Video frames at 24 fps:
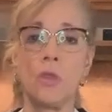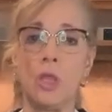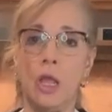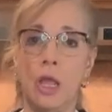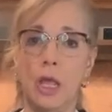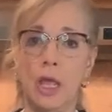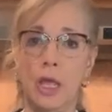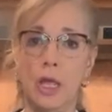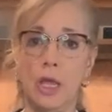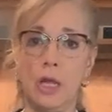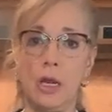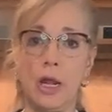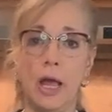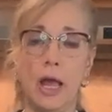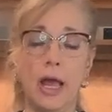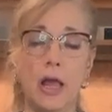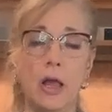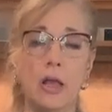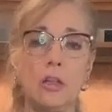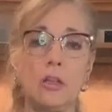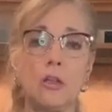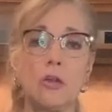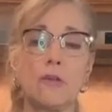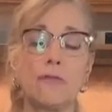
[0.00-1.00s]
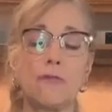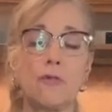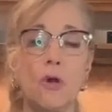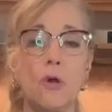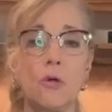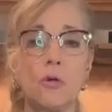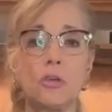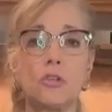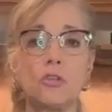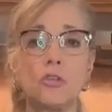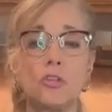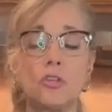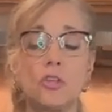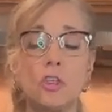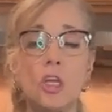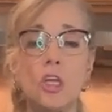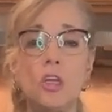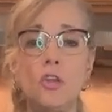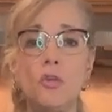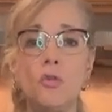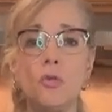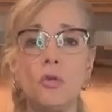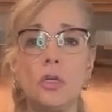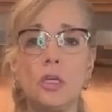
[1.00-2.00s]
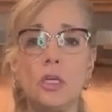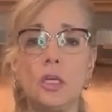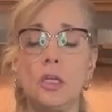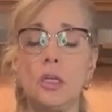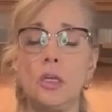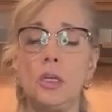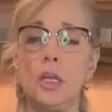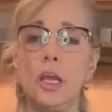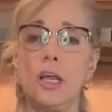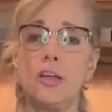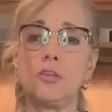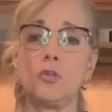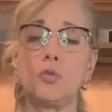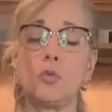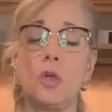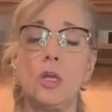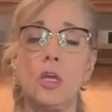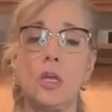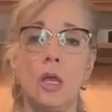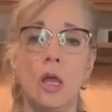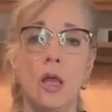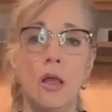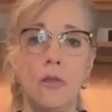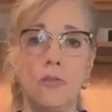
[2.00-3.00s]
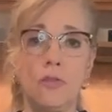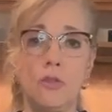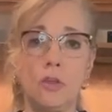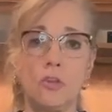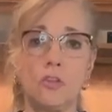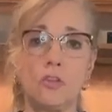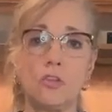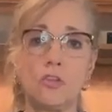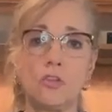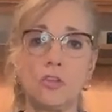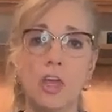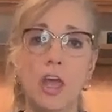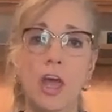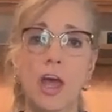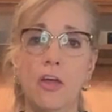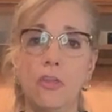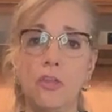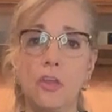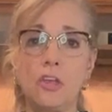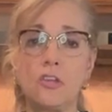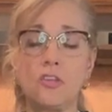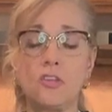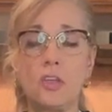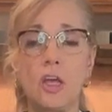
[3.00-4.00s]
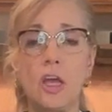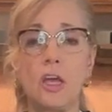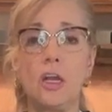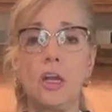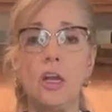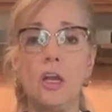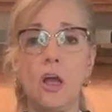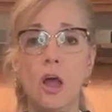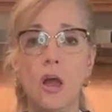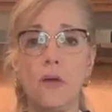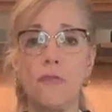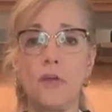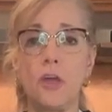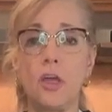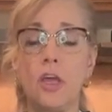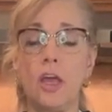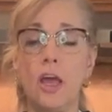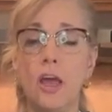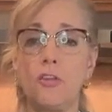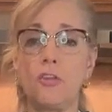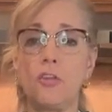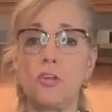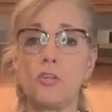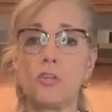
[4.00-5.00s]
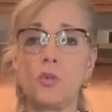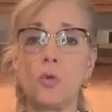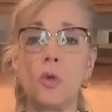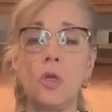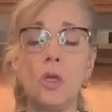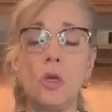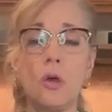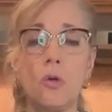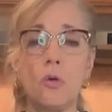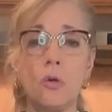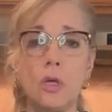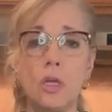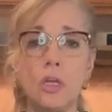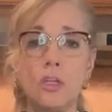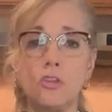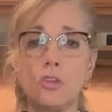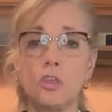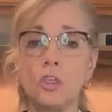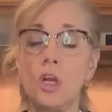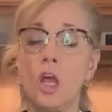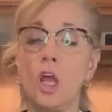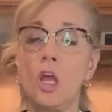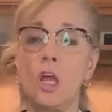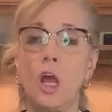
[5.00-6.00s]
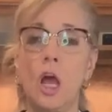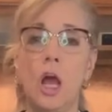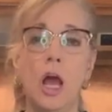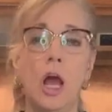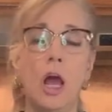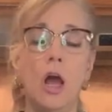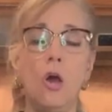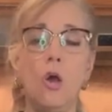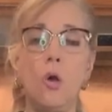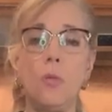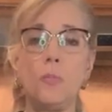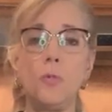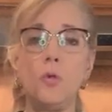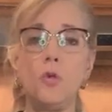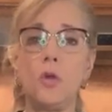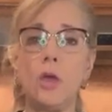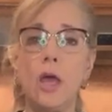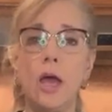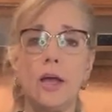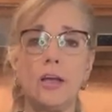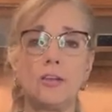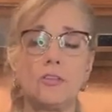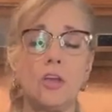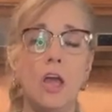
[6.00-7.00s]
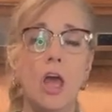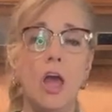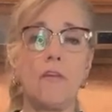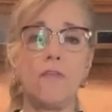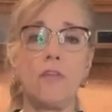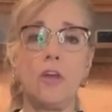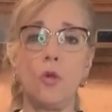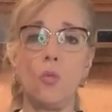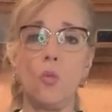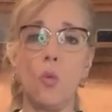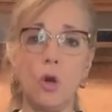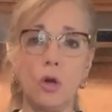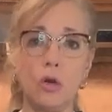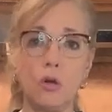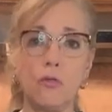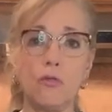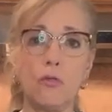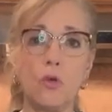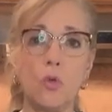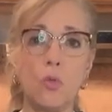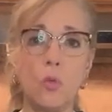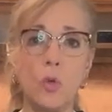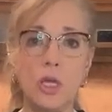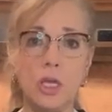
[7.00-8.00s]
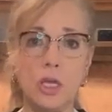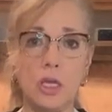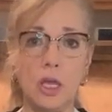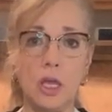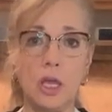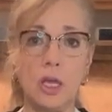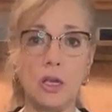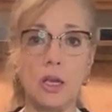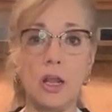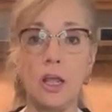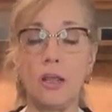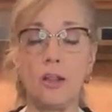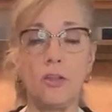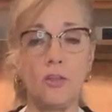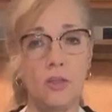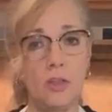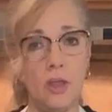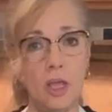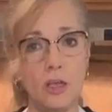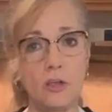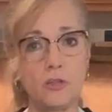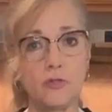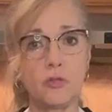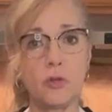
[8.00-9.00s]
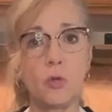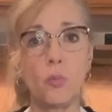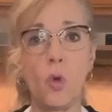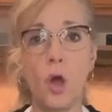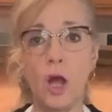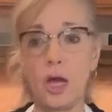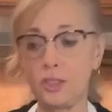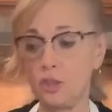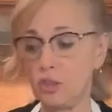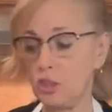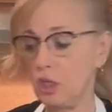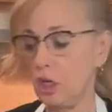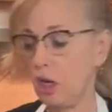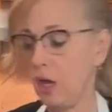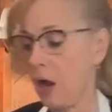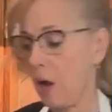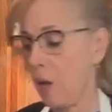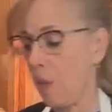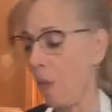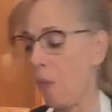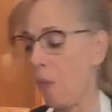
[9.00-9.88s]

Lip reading: And I look forward to seeing you again next week. This is Kathy signing off at Kathy's Creole Kitchen. I hope you guys have a wonderful weekend. Thanks for watching.